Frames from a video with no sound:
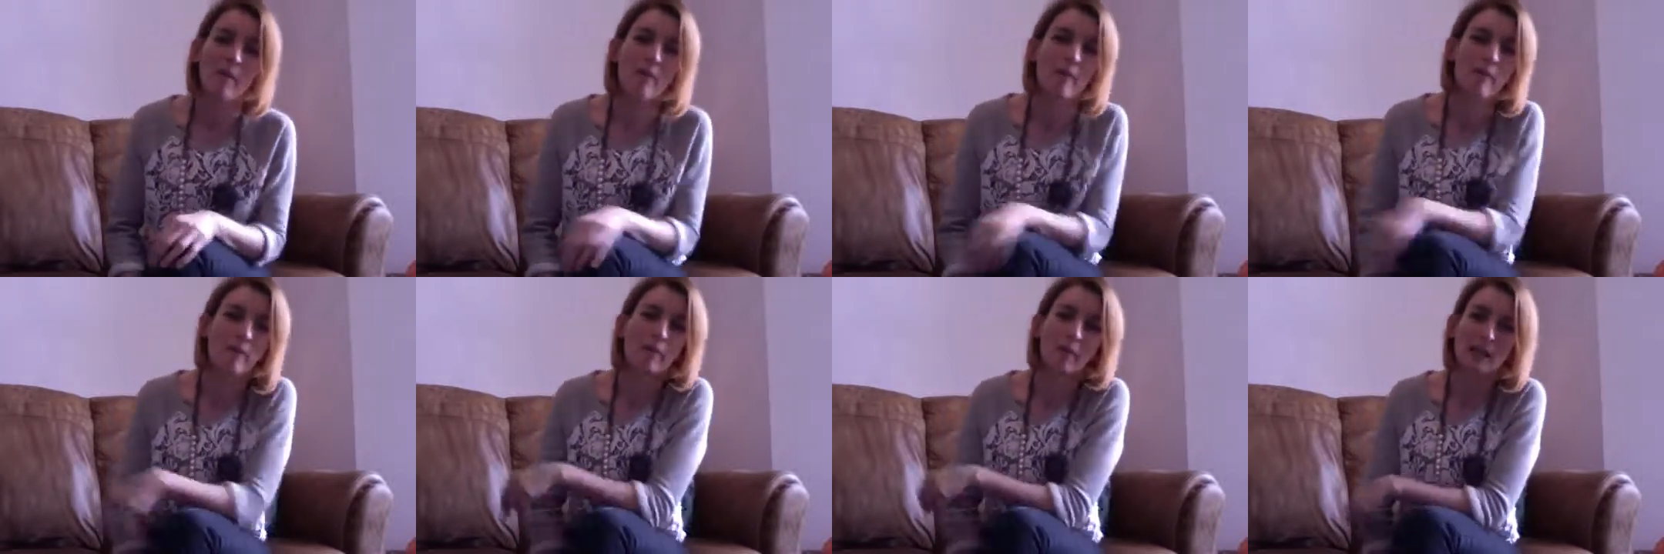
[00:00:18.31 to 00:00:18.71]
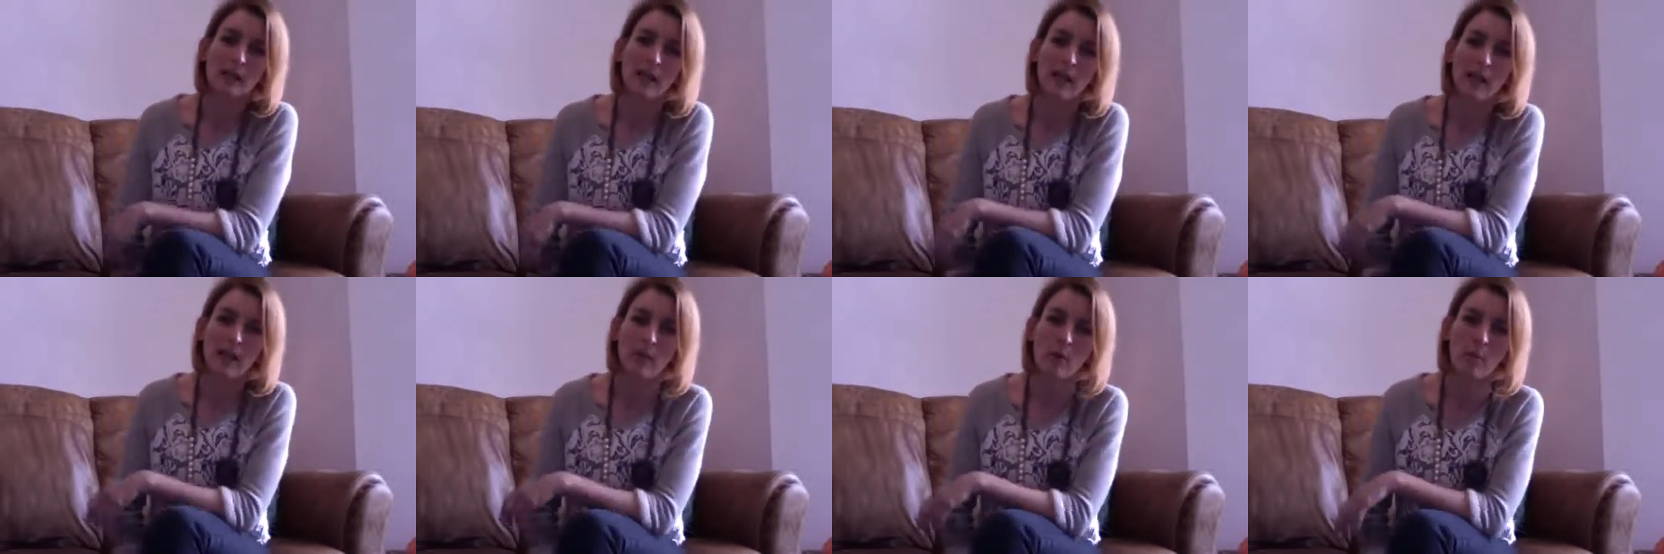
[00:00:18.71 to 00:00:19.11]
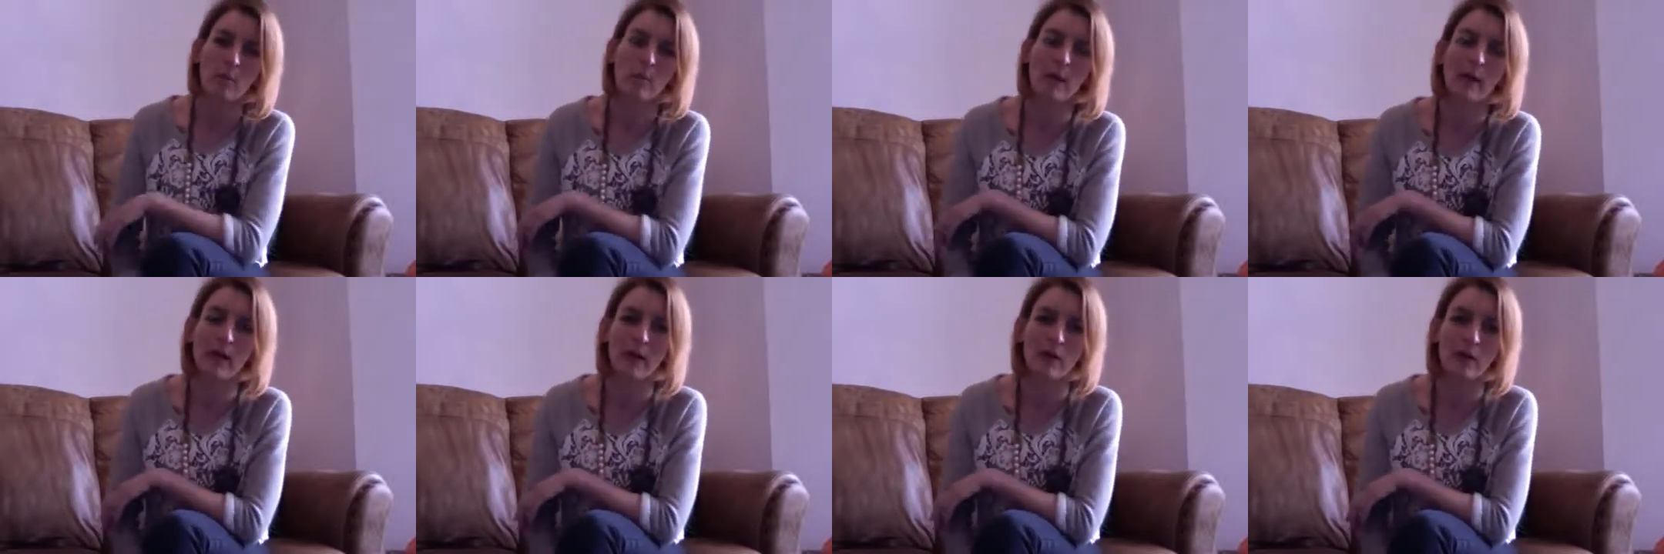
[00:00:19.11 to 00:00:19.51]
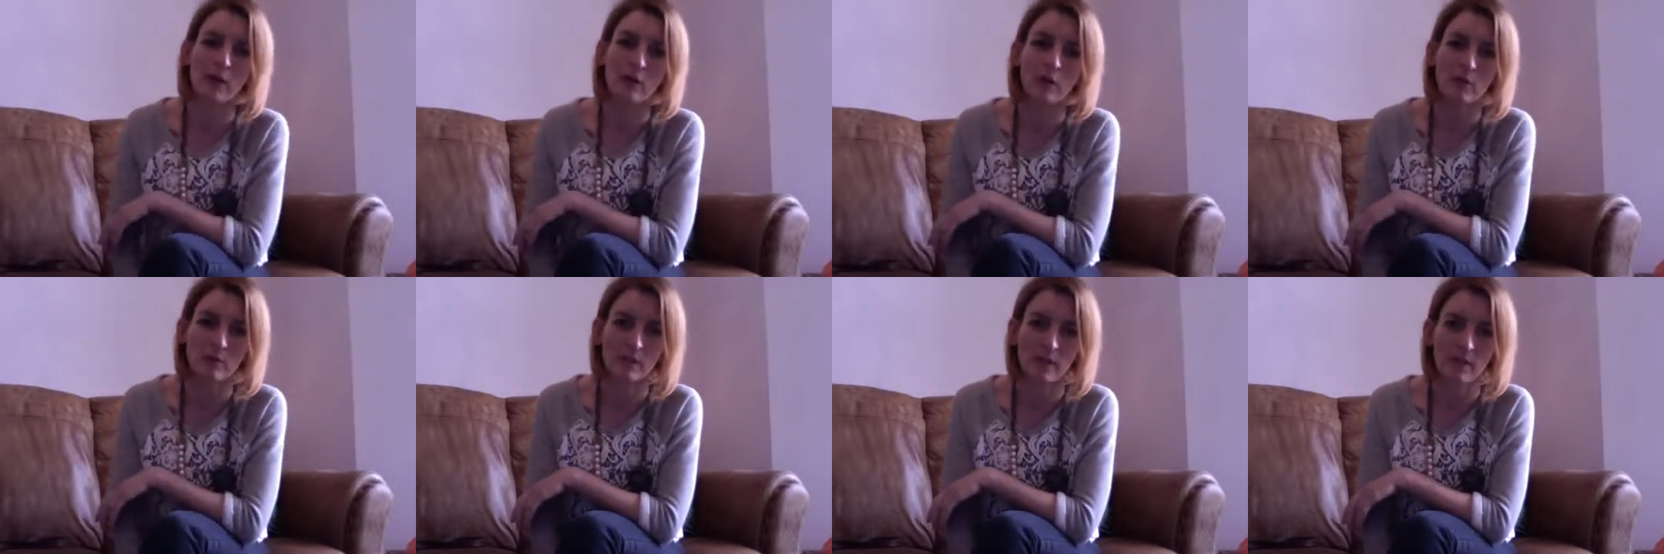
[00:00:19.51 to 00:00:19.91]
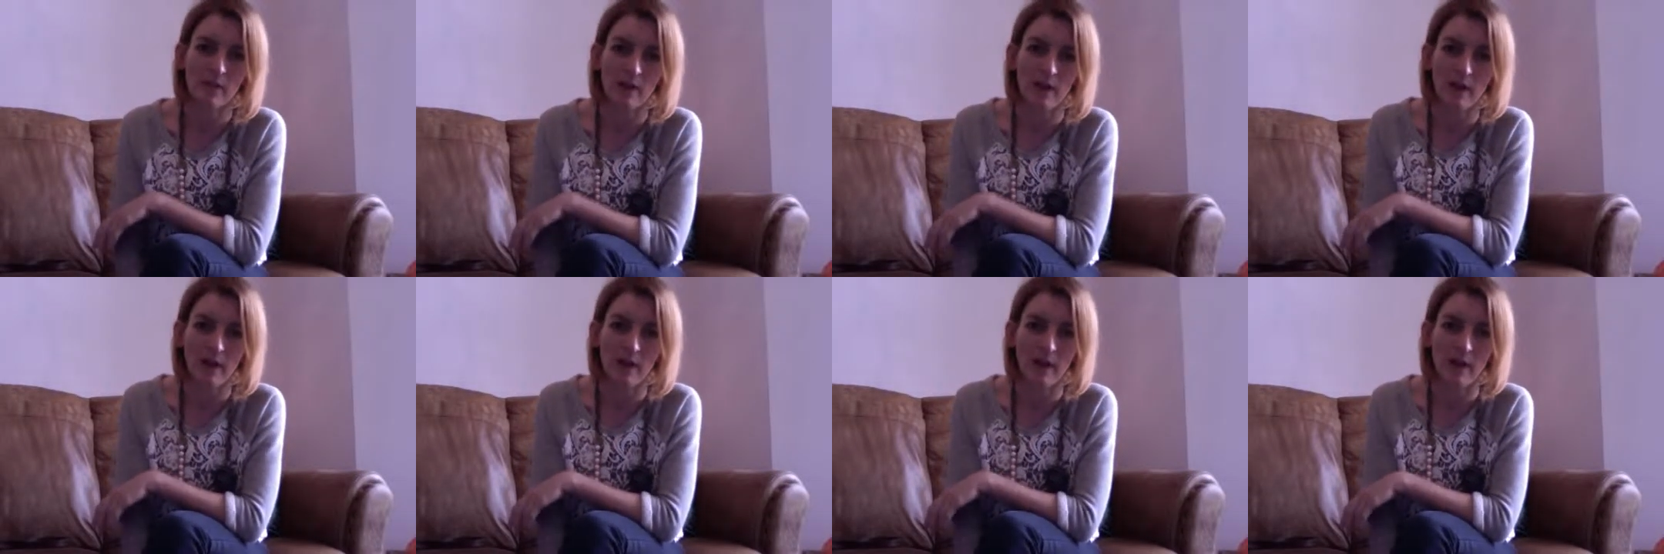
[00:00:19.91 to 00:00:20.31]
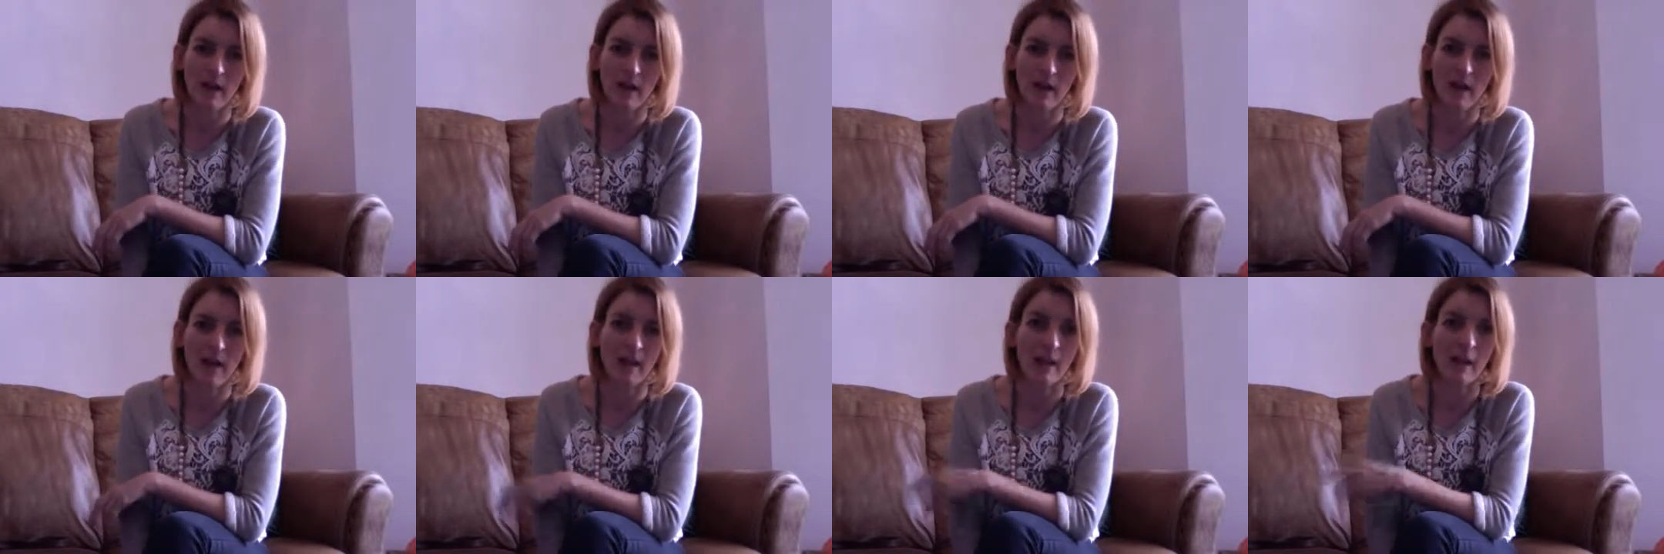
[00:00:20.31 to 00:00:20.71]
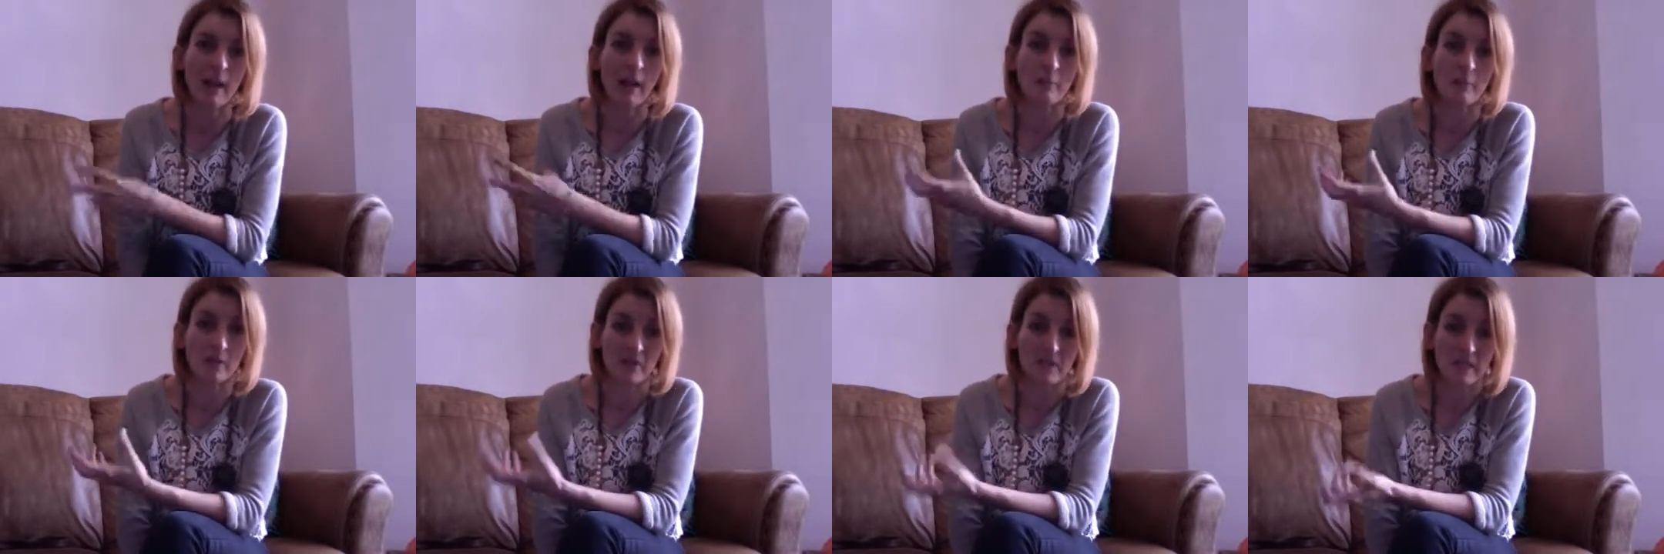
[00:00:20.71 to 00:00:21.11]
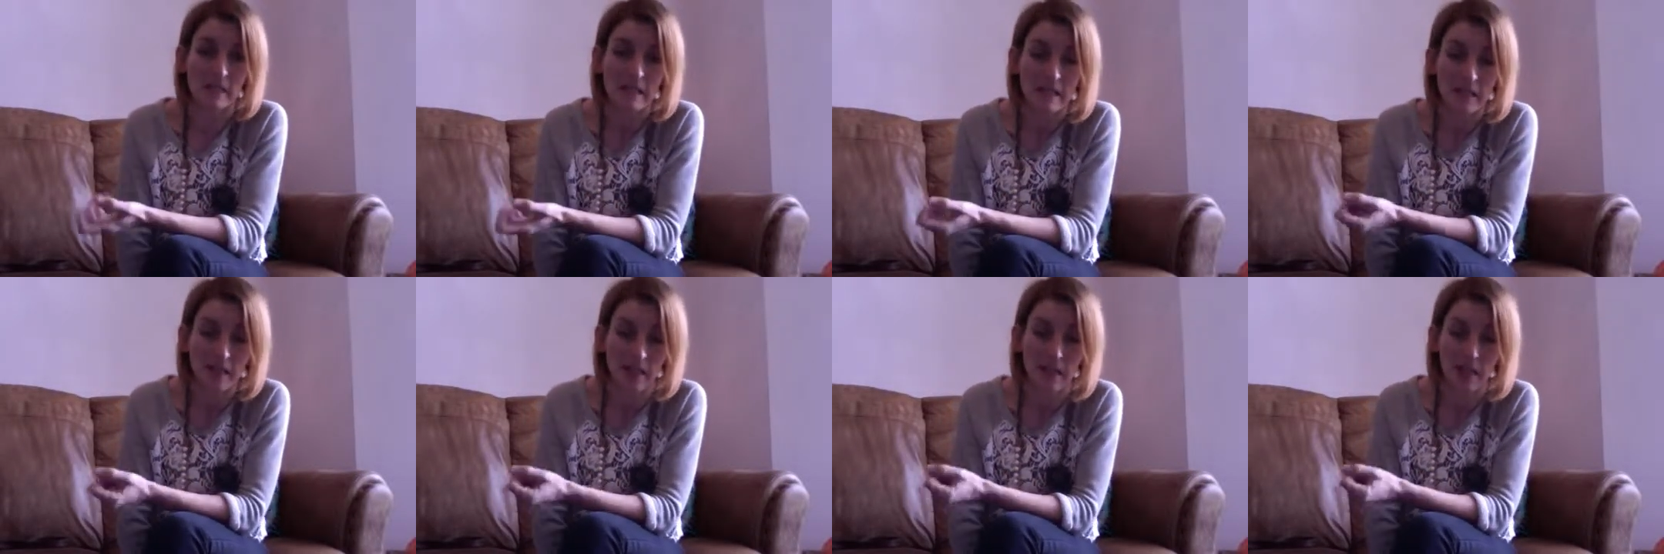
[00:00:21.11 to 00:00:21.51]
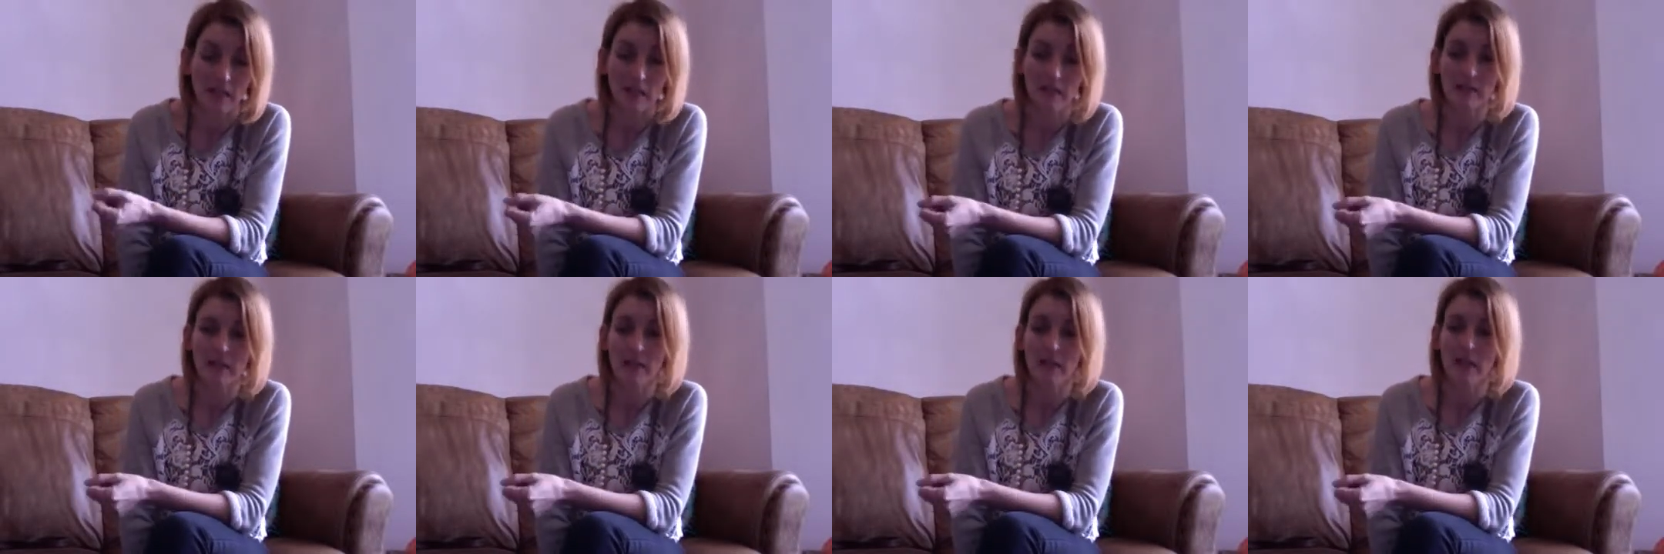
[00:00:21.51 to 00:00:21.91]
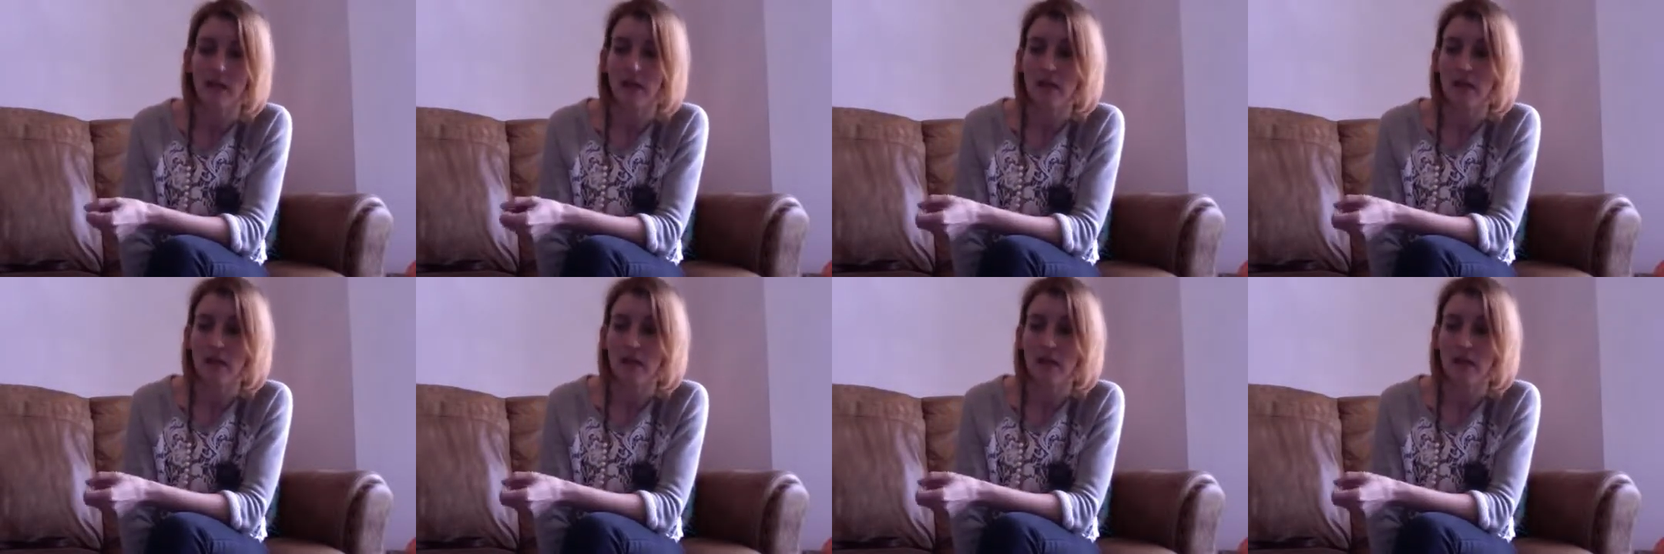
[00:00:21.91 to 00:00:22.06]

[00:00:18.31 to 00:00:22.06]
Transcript: frilly or pink or whatever. I like pretty things,